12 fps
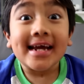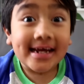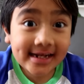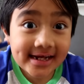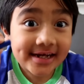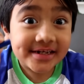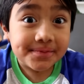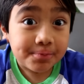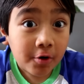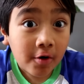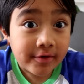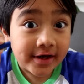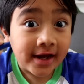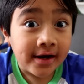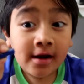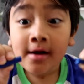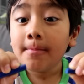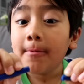It is broken,
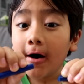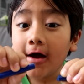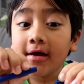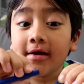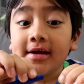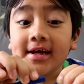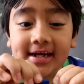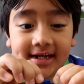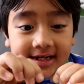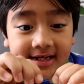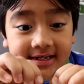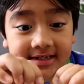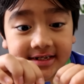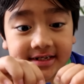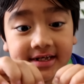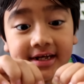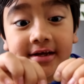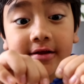but it is
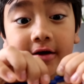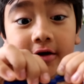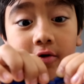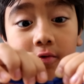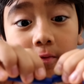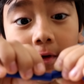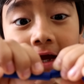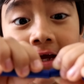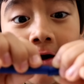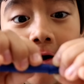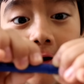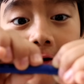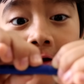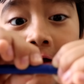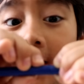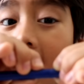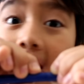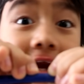still a crayon.
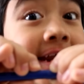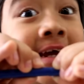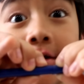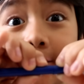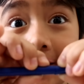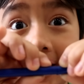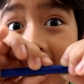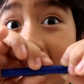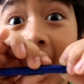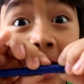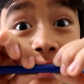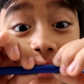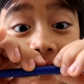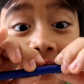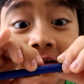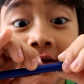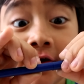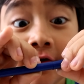I didn't create
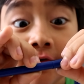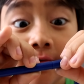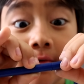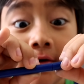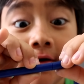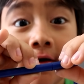anything new.